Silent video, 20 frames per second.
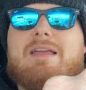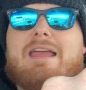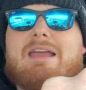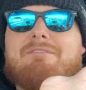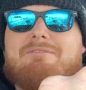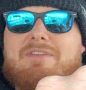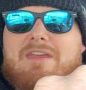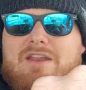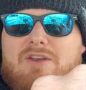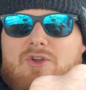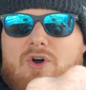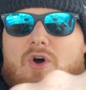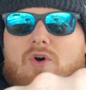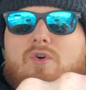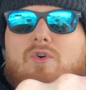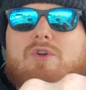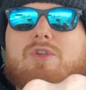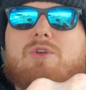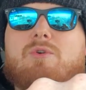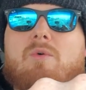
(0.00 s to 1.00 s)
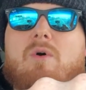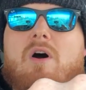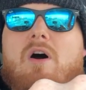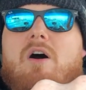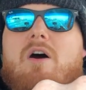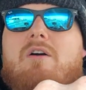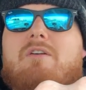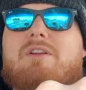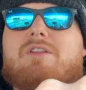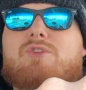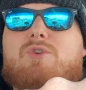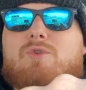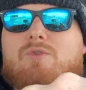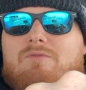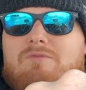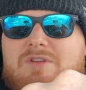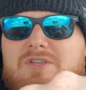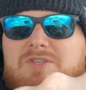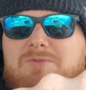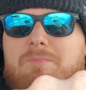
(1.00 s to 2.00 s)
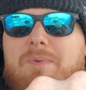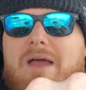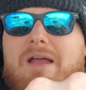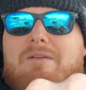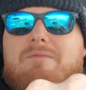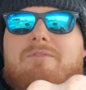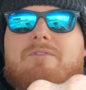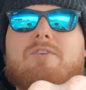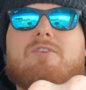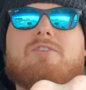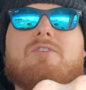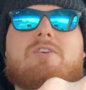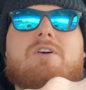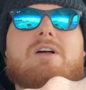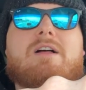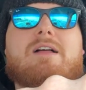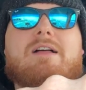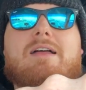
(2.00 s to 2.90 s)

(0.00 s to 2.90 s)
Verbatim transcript: if they know who you are and you are respectful